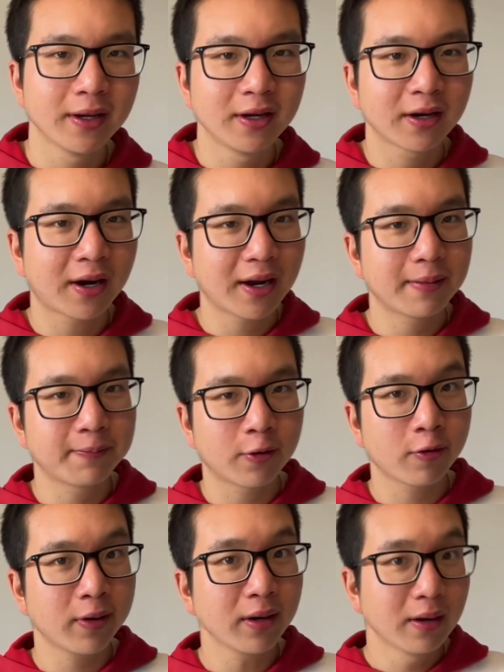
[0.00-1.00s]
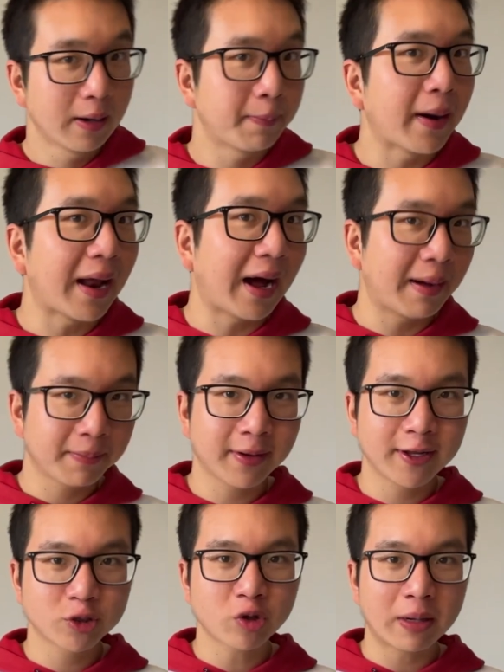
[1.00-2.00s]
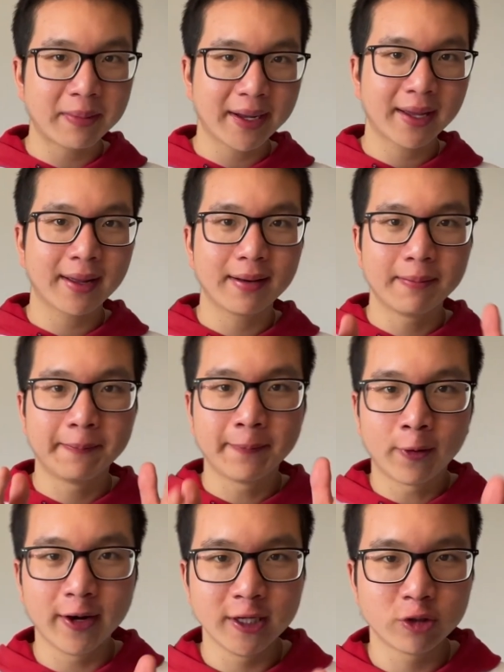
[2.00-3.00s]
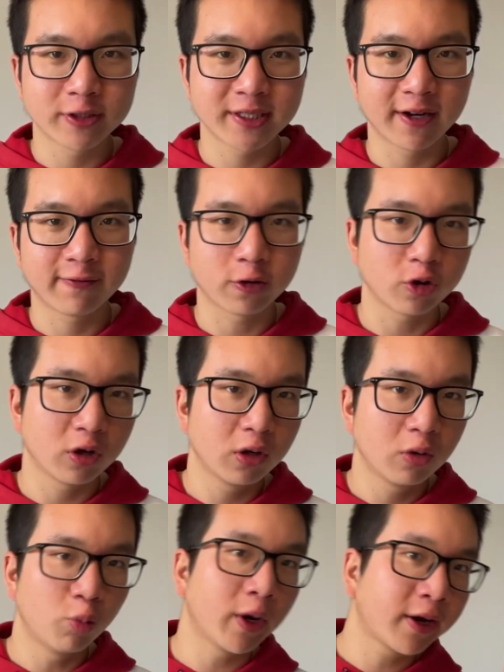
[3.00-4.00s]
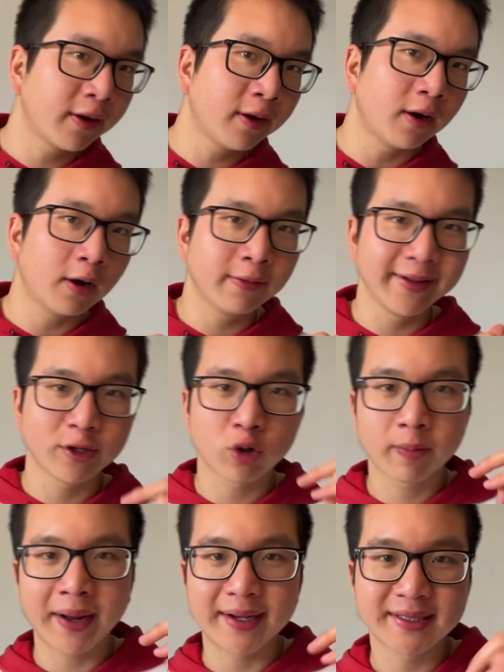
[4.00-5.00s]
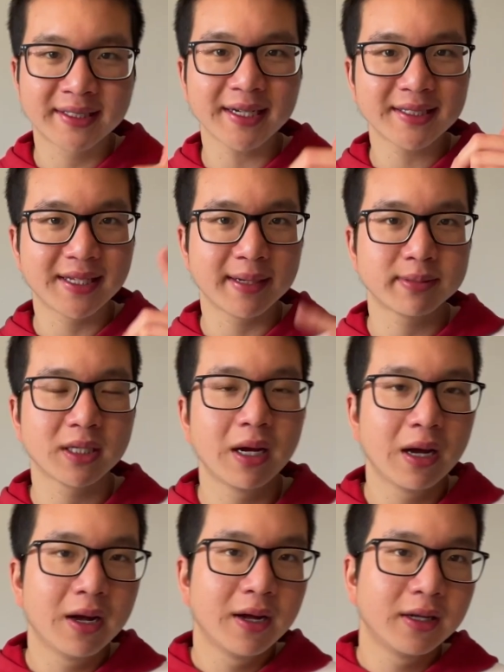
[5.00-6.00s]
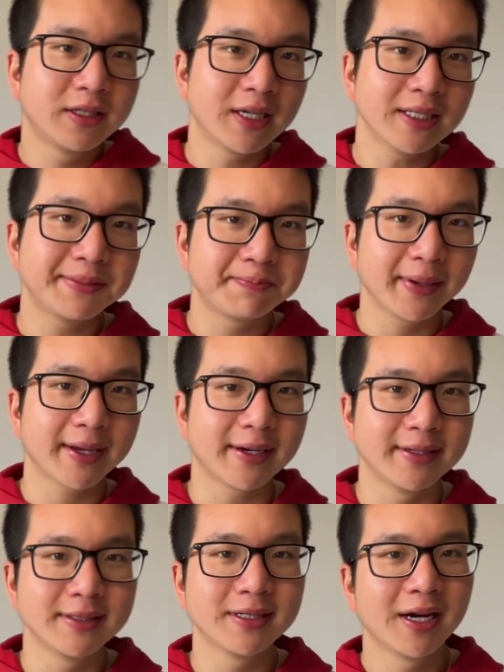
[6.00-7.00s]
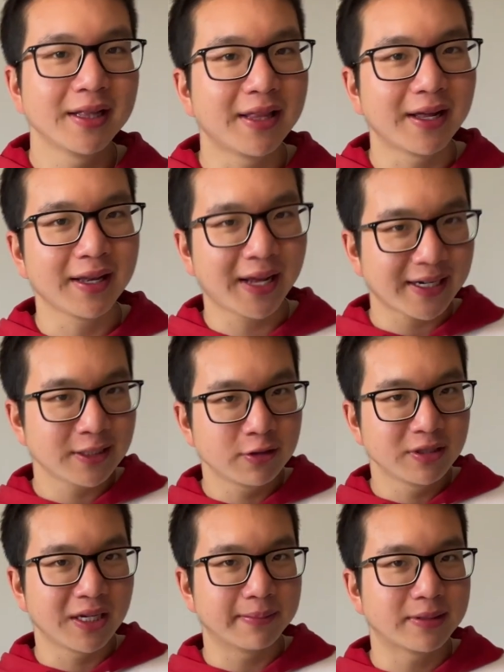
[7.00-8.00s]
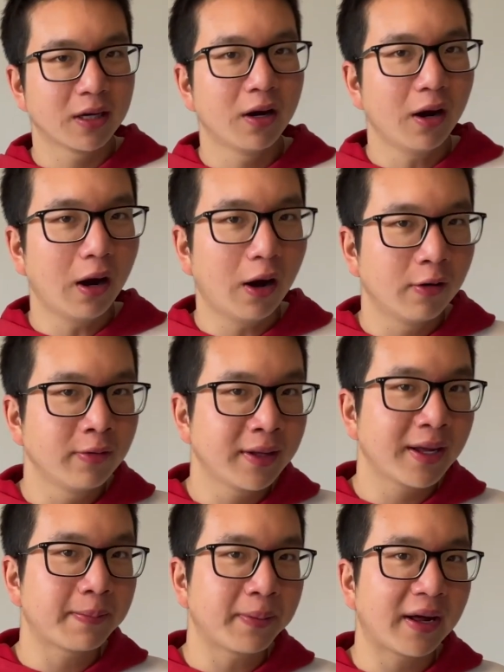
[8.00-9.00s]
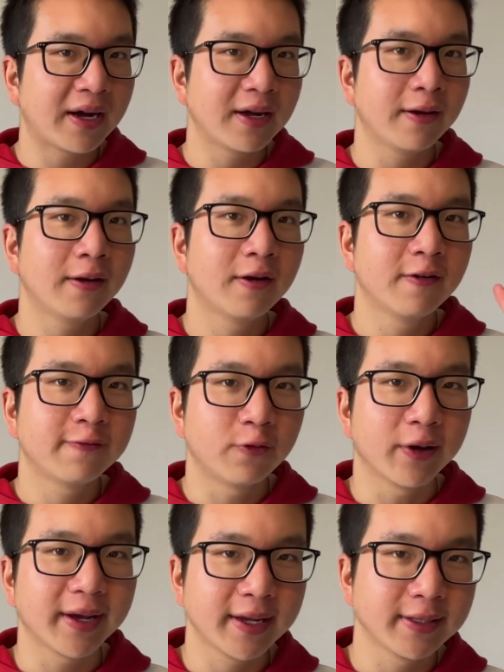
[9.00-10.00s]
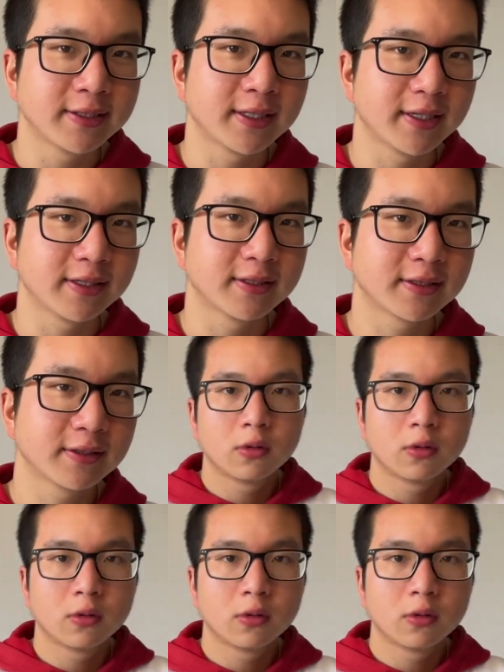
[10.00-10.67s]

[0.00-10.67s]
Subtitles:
Kind of boring, but I'm gonna try and make it more interesting for you. We're gonna only talk about 6 steps just because the last 2 steps only apply for engineers.